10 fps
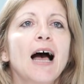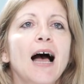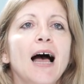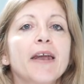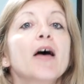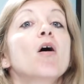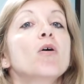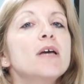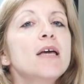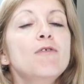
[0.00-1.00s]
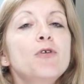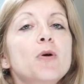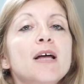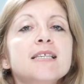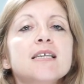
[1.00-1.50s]
And if you,
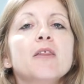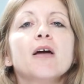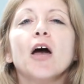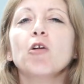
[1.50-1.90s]
let's say, the kind